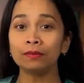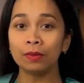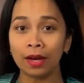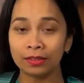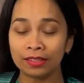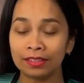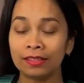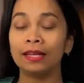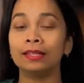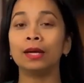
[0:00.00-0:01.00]
Well, this is
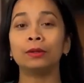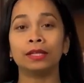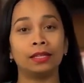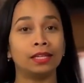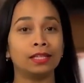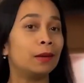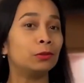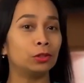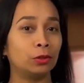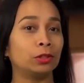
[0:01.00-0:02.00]
undoubtedly and
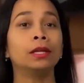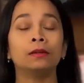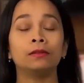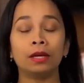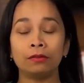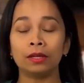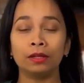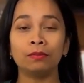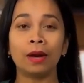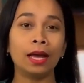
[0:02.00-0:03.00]
absolutely the favorite
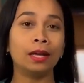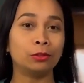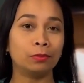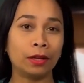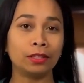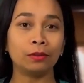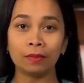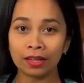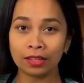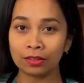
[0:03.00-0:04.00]
of my husband and my
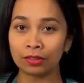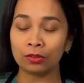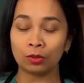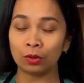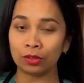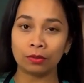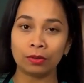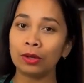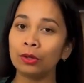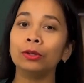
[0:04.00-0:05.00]
youngest daughter
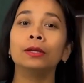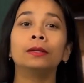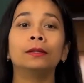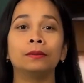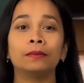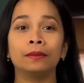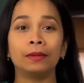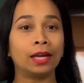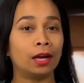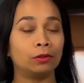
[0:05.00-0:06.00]
because they
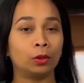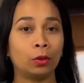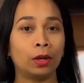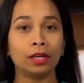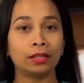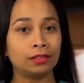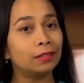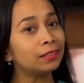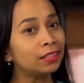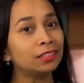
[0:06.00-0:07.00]
love coconut.
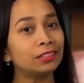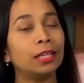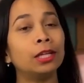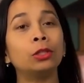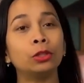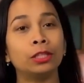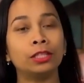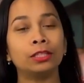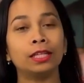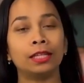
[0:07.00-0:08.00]
It is deliciously
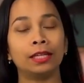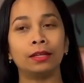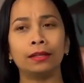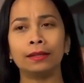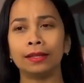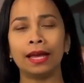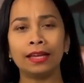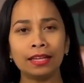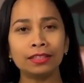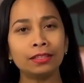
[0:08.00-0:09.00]
sticky and
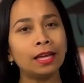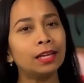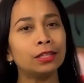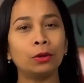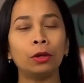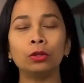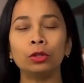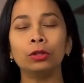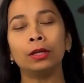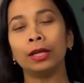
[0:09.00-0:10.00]
inside there is
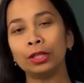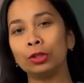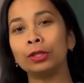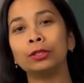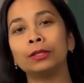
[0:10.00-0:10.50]
just delicious